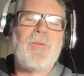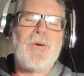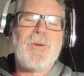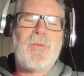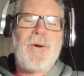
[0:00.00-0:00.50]

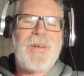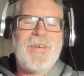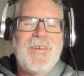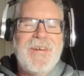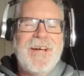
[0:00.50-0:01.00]

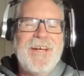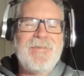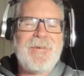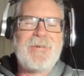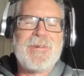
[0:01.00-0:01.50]
one-to-one
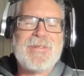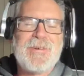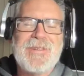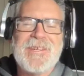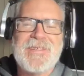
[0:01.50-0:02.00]
infantry, so
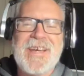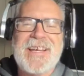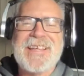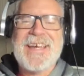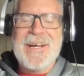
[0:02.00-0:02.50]
it does
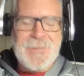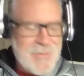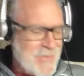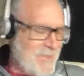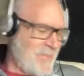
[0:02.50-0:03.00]
not count.